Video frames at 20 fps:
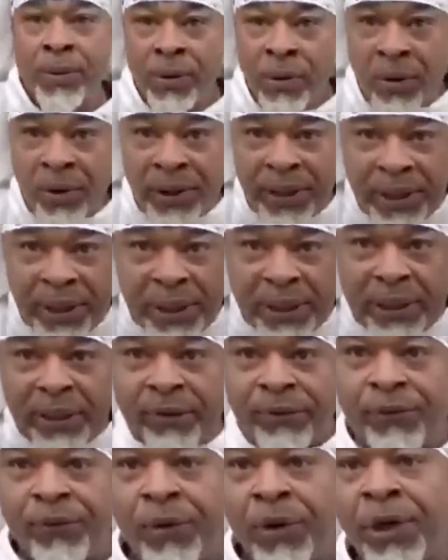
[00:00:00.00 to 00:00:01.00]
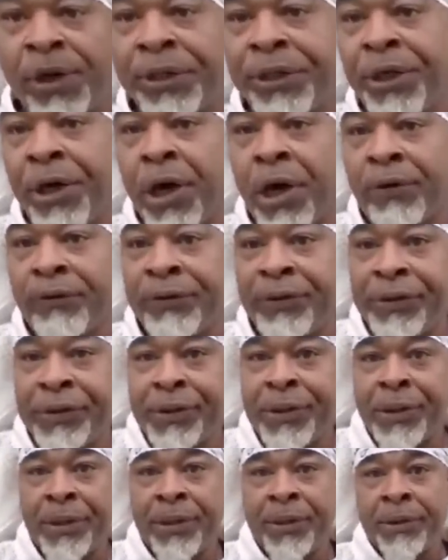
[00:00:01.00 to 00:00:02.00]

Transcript: We if you have any questions, let me know.